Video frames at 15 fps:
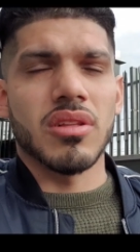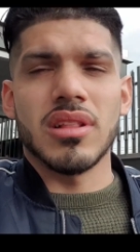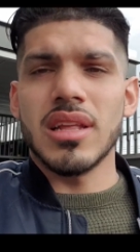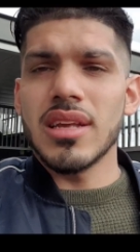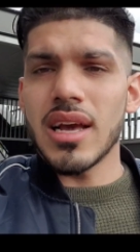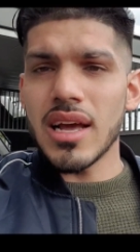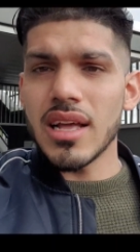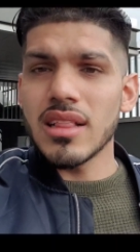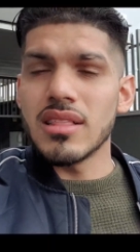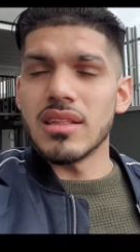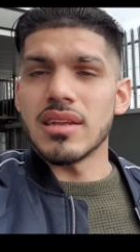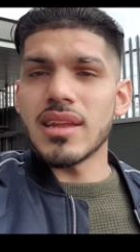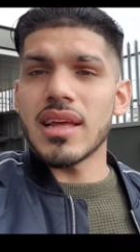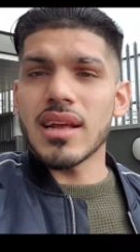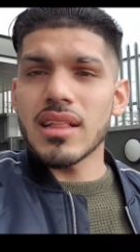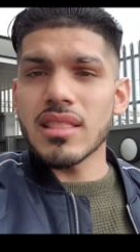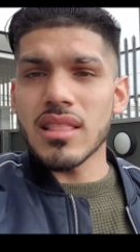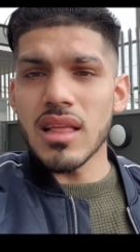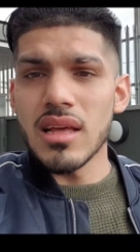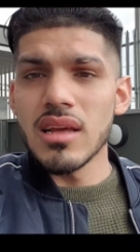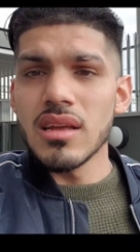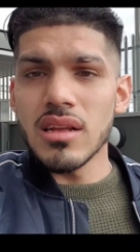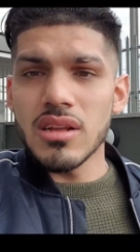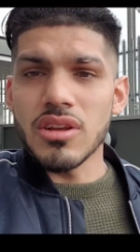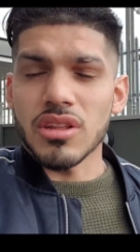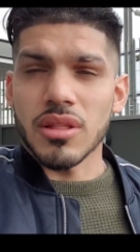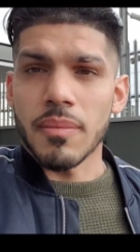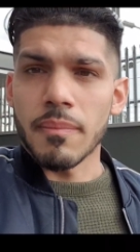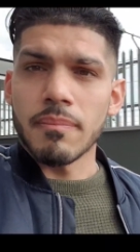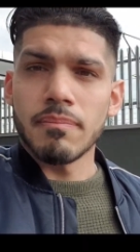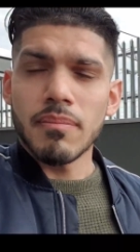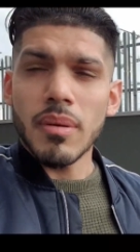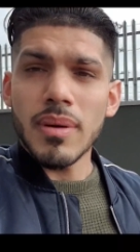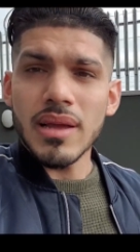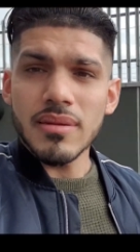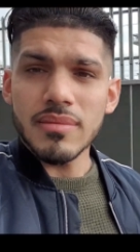see you guys in the next shot. Bye bye.